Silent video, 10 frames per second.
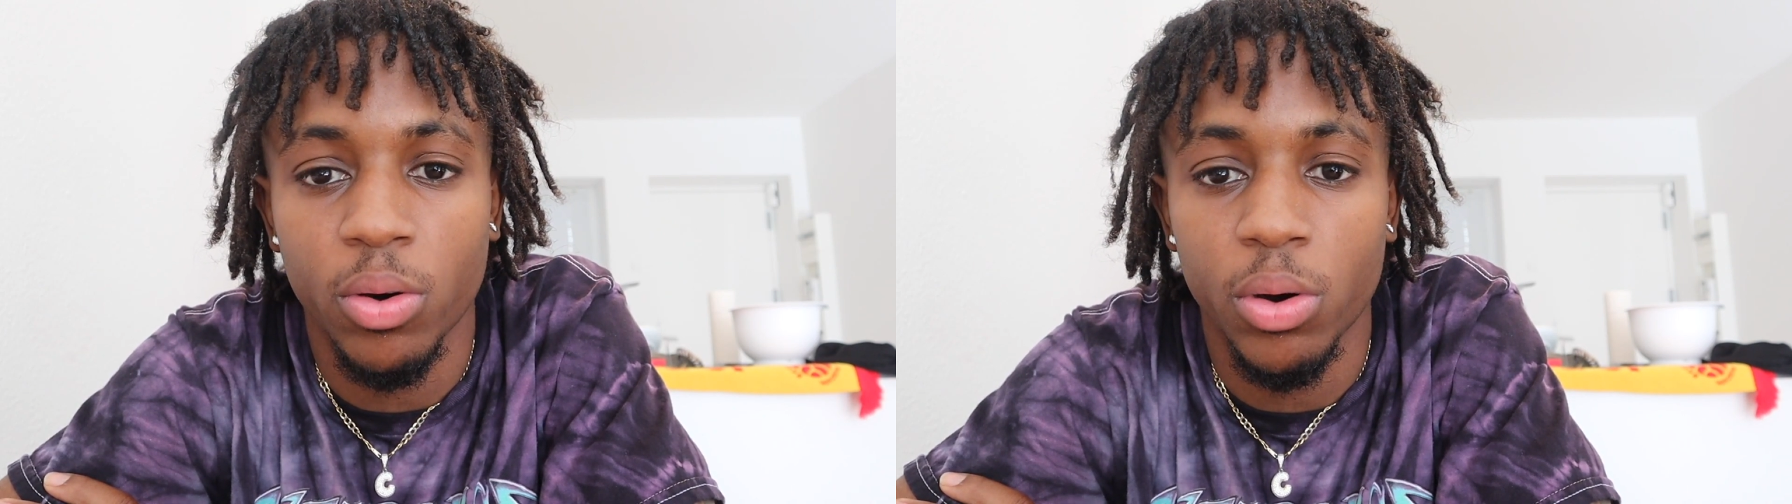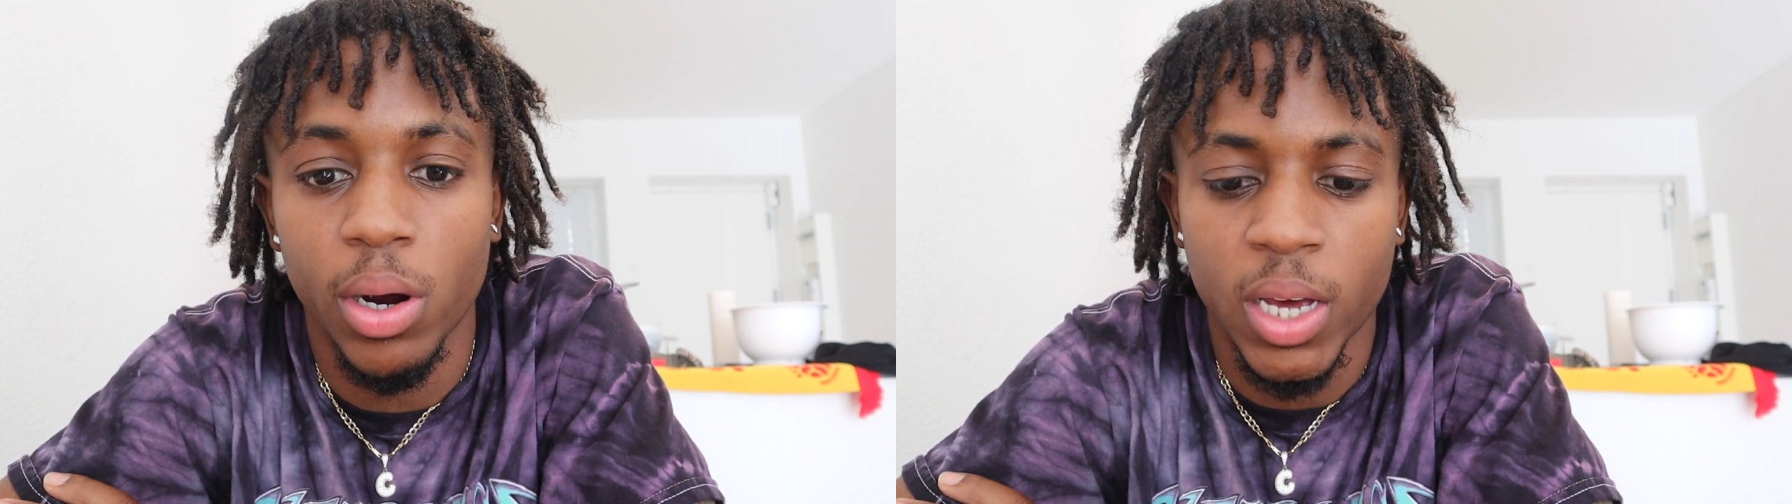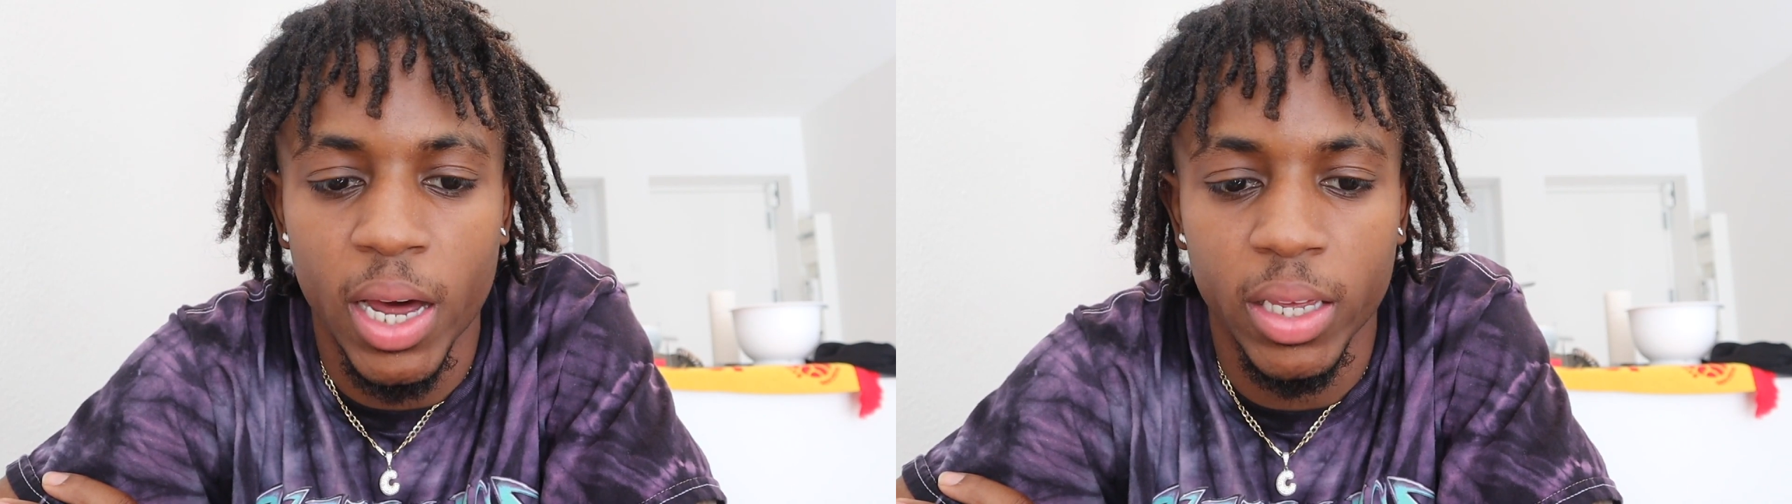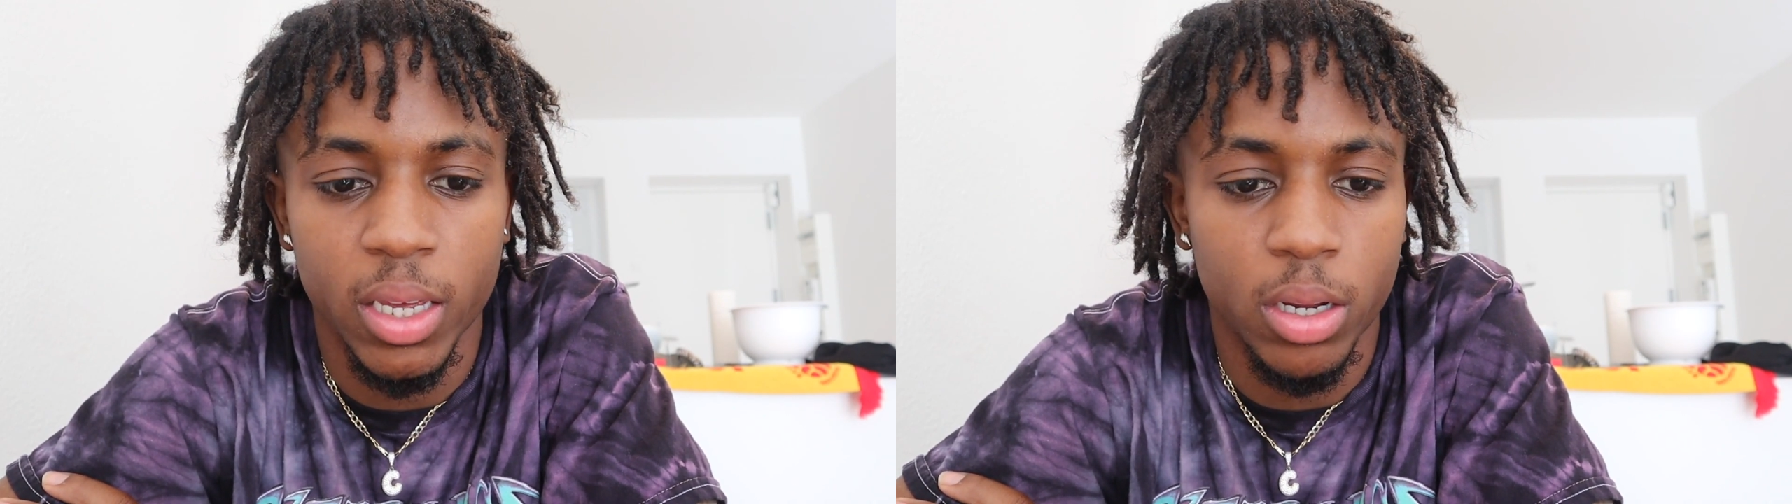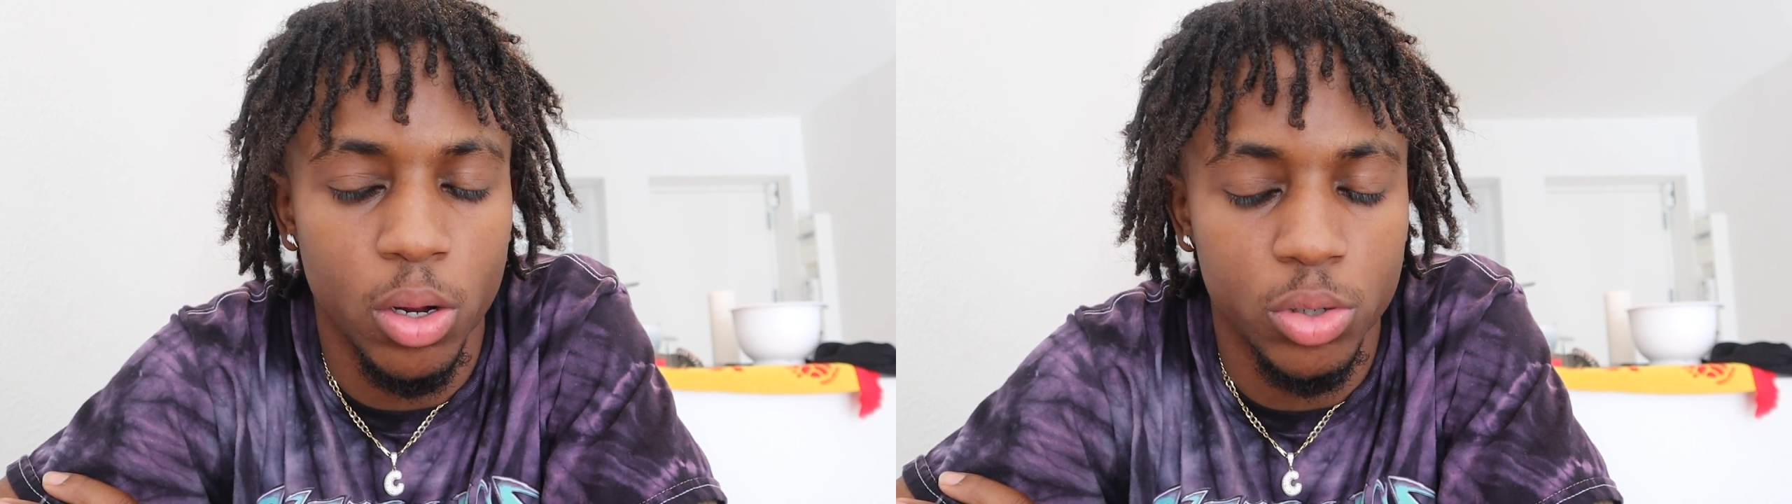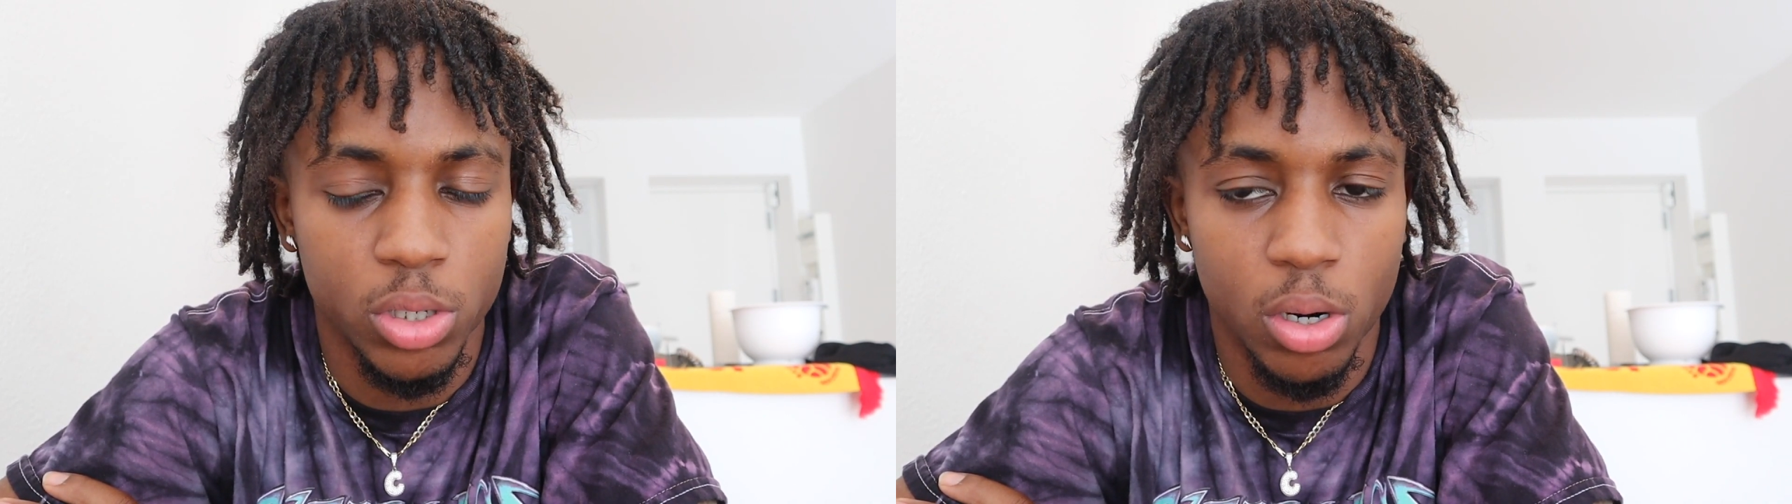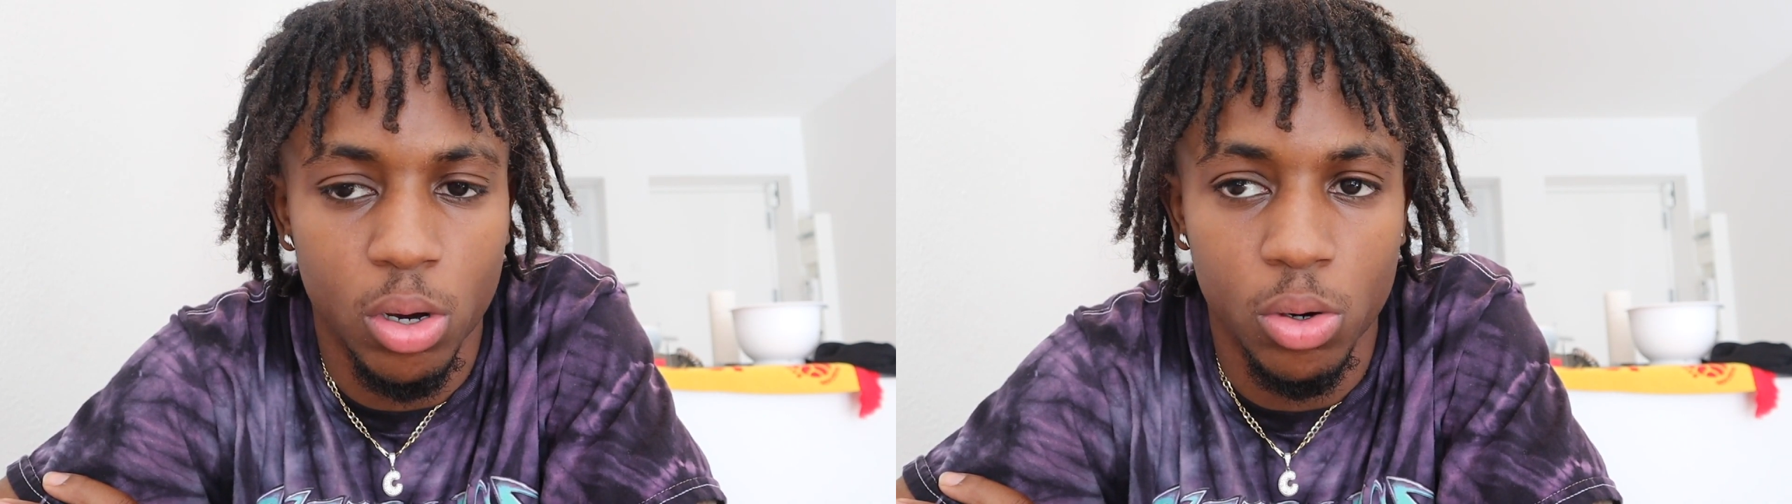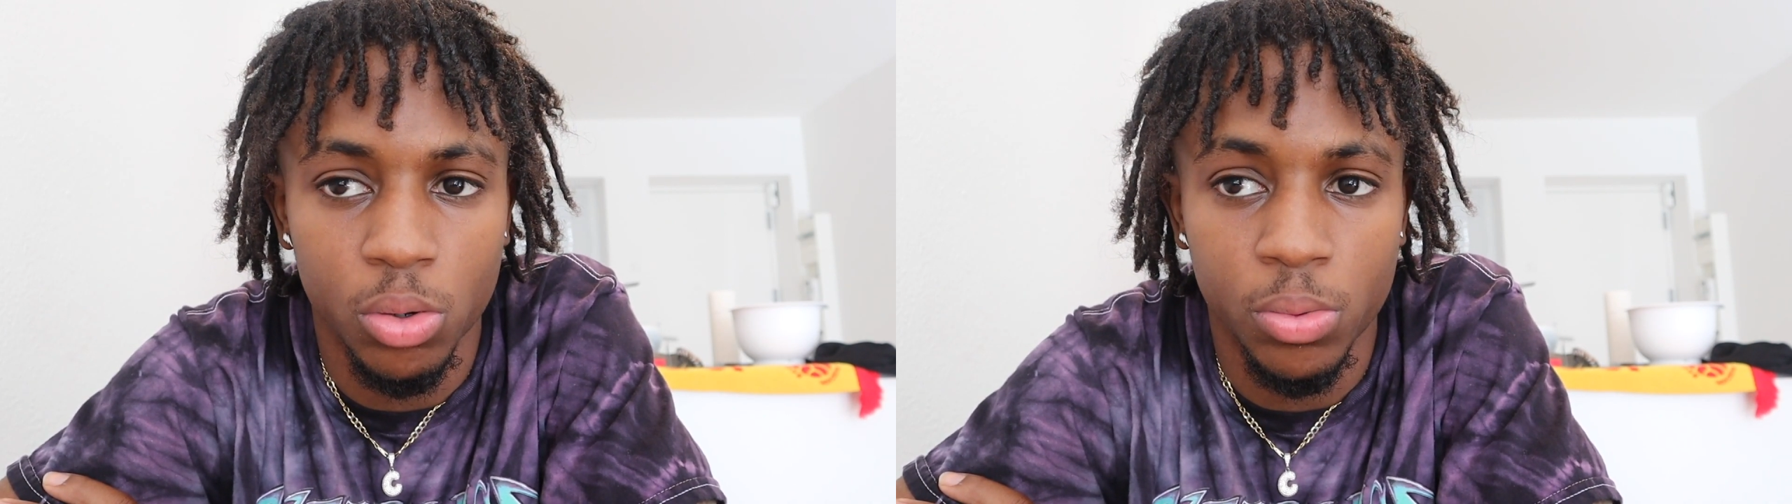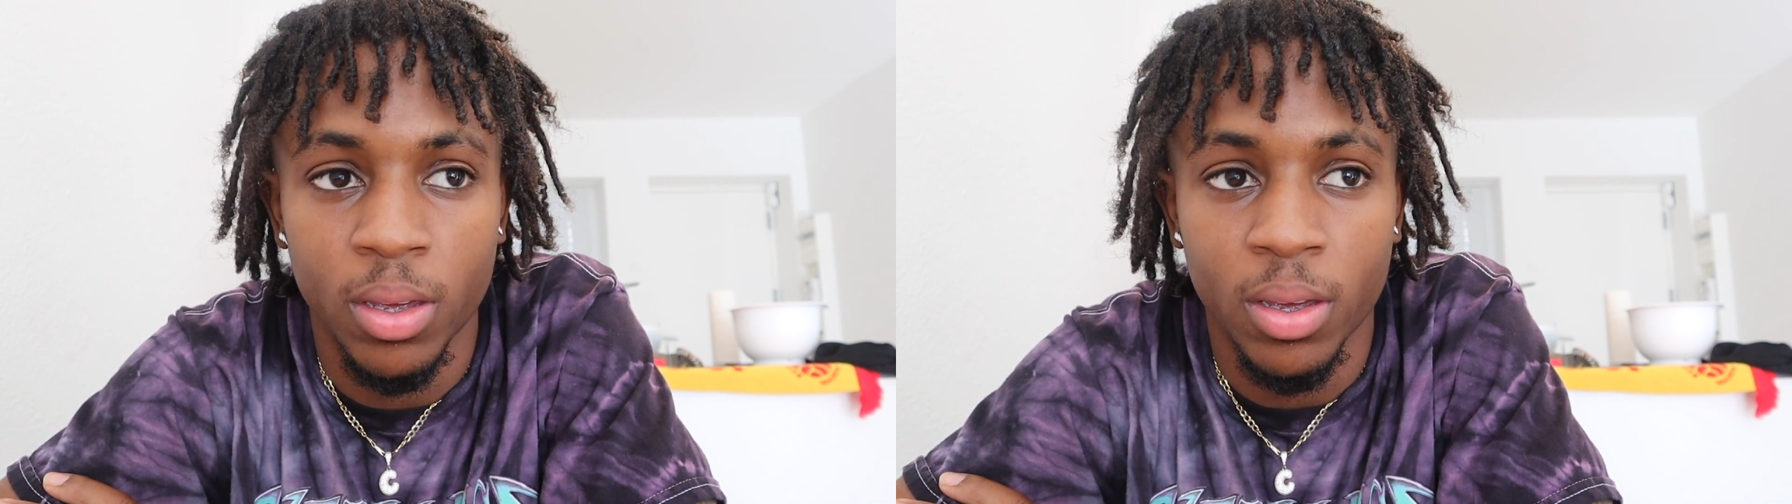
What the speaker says: or kind of get closer to home.